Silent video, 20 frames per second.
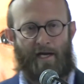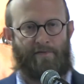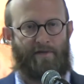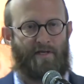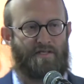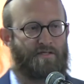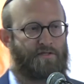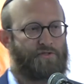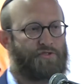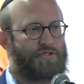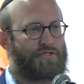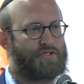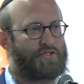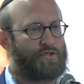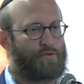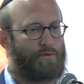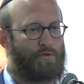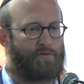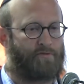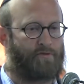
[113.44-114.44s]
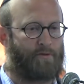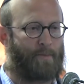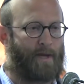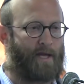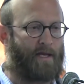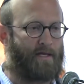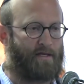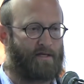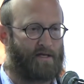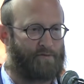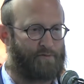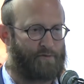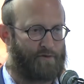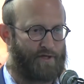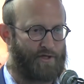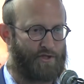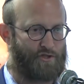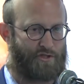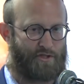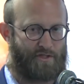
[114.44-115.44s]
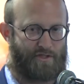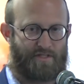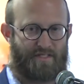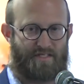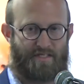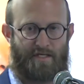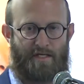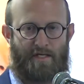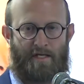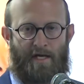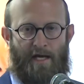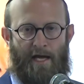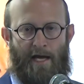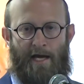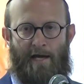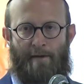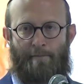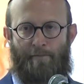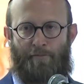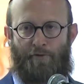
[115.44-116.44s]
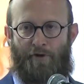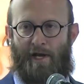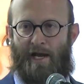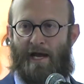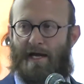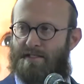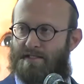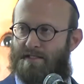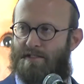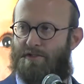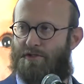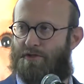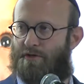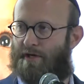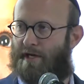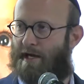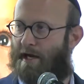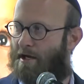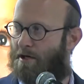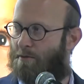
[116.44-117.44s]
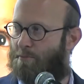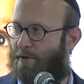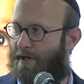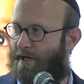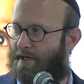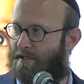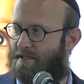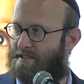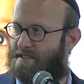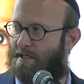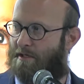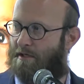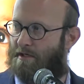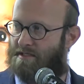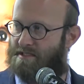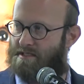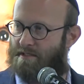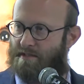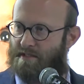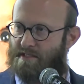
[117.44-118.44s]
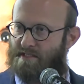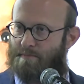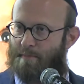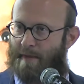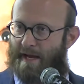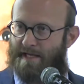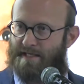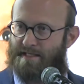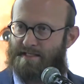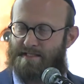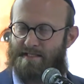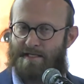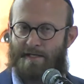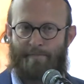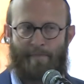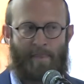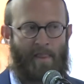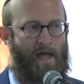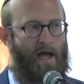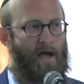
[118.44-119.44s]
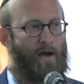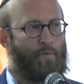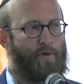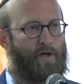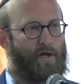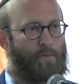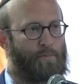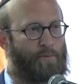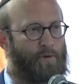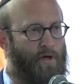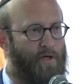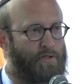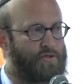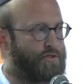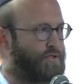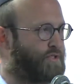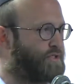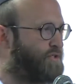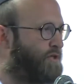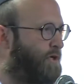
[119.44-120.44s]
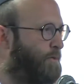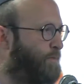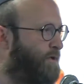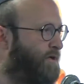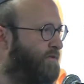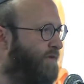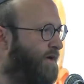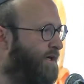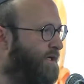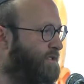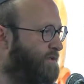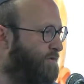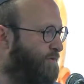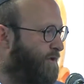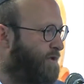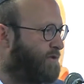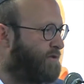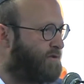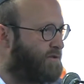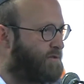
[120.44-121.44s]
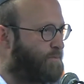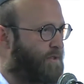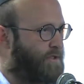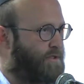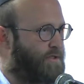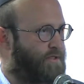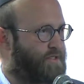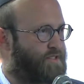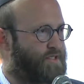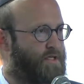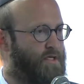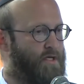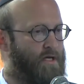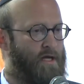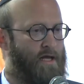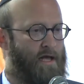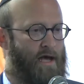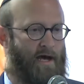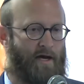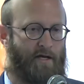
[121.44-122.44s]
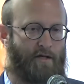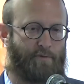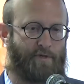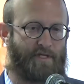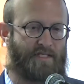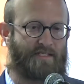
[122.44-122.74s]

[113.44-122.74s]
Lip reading: And these are just 2 of the many definitions relating to recurrent pregnancy loss. And this makes how we approach this topic very difficult, because how do we